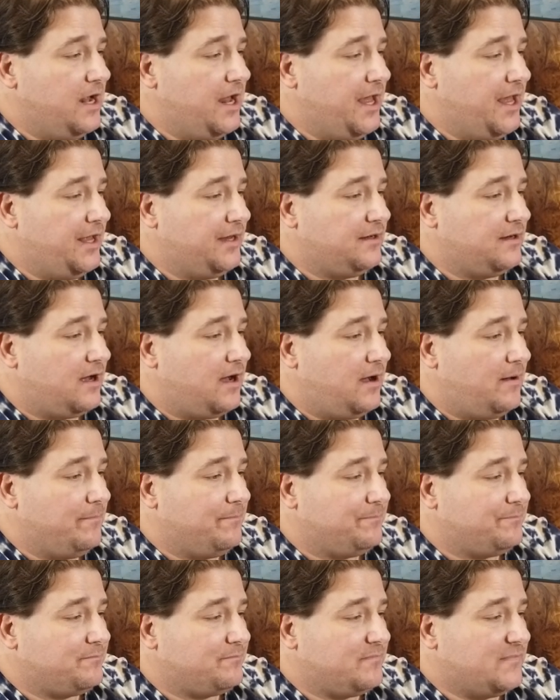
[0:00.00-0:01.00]
And
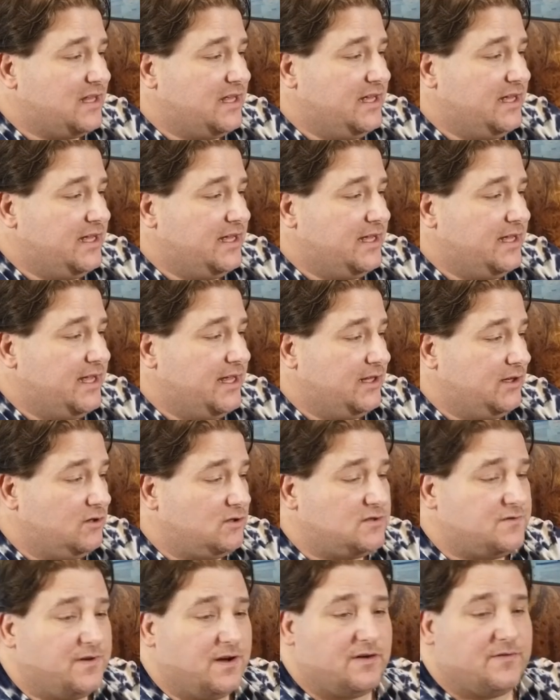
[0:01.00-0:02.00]
um, it
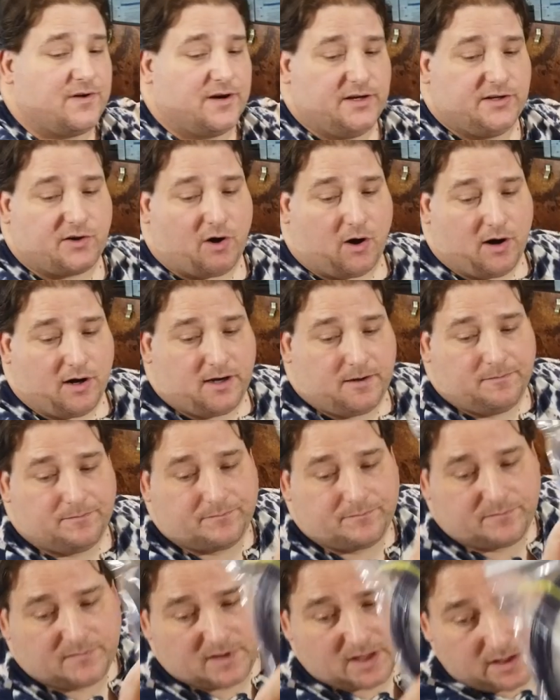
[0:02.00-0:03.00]
looks very, very dark.
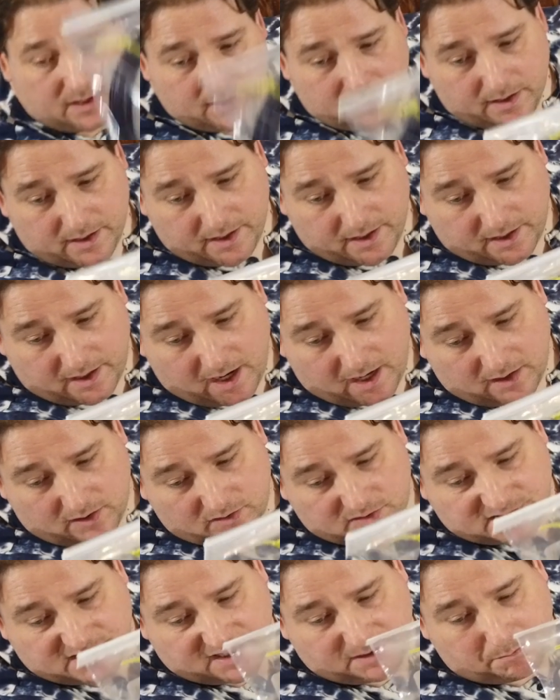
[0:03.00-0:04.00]
It kind of
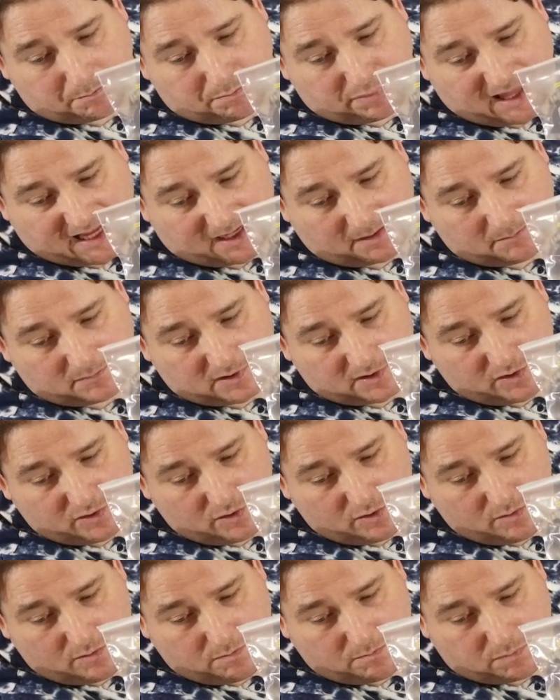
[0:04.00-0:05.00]
looks like black and
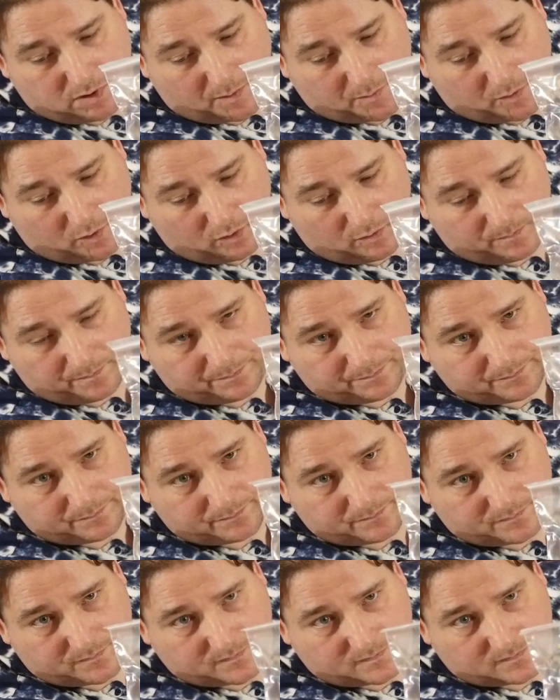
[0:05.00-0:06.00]
blue, purple,
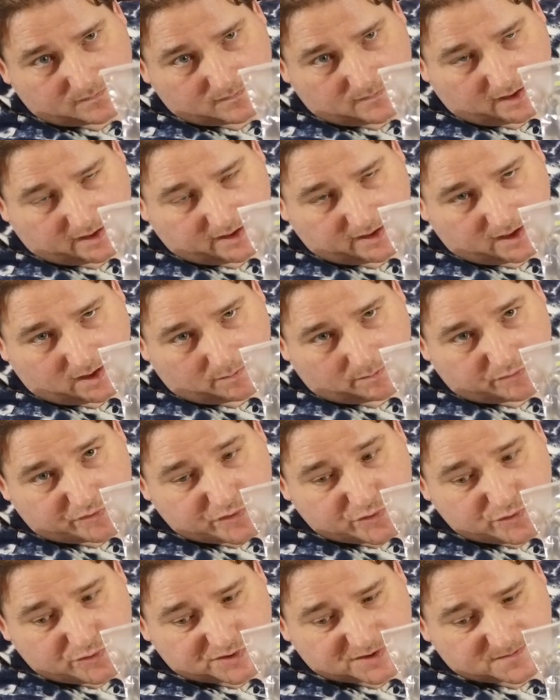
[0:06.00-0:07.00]
like you got a
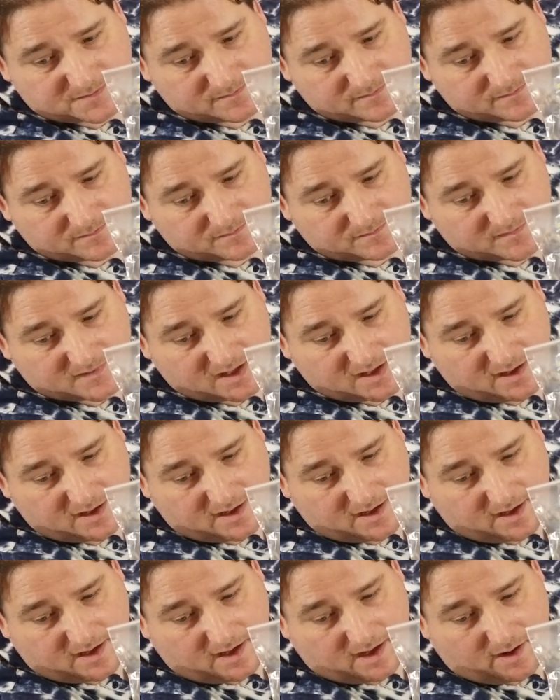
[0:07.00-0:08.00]
bruise.
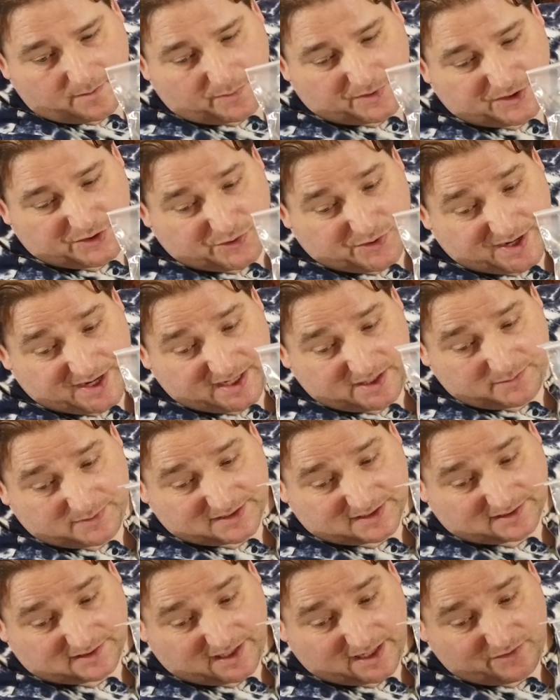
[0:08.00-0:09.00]
But you hit it
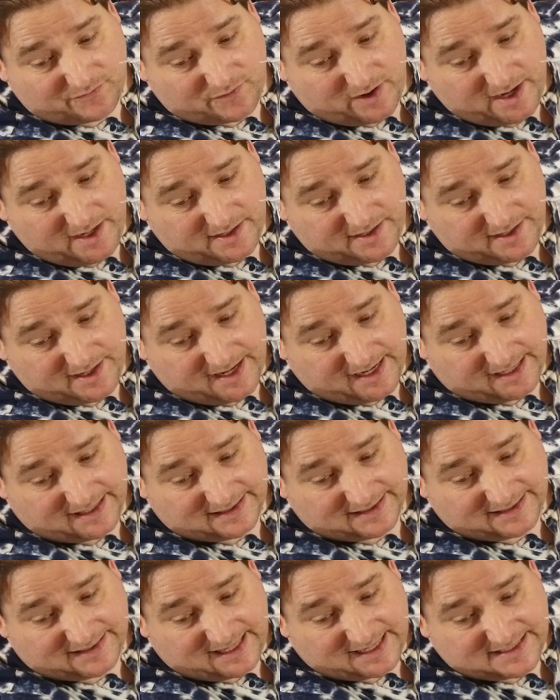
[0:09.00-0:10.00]
with the light right, and it
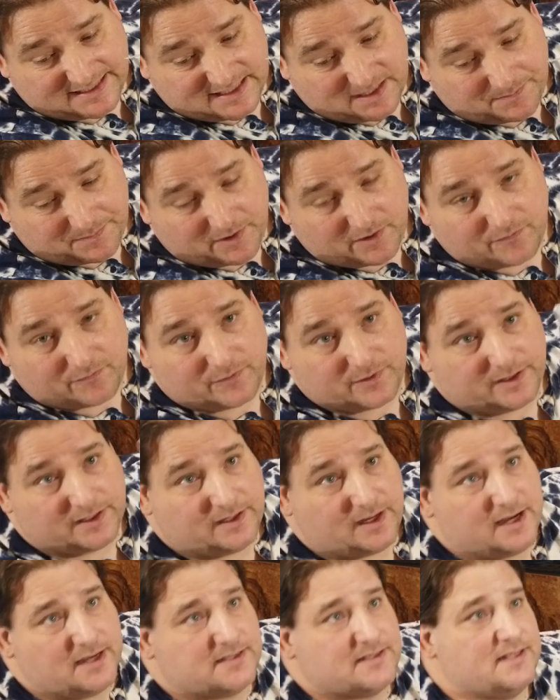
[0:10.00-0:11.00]
lights up really
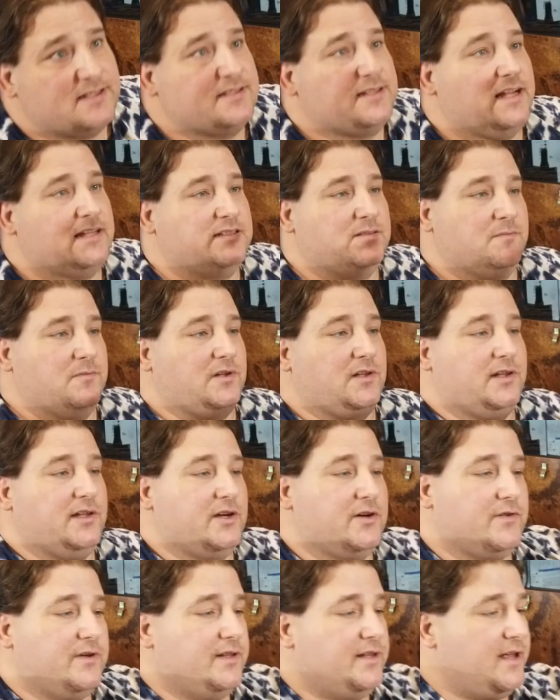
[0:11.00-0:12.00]
nice. It's got some
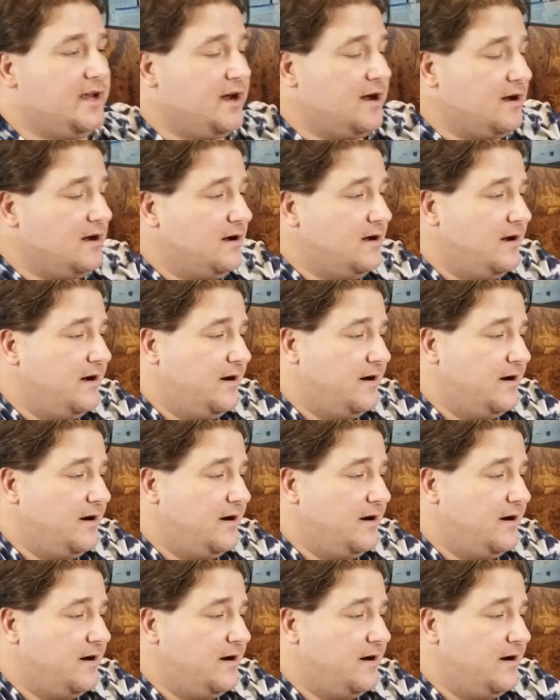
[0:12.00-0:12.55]
glitter in there.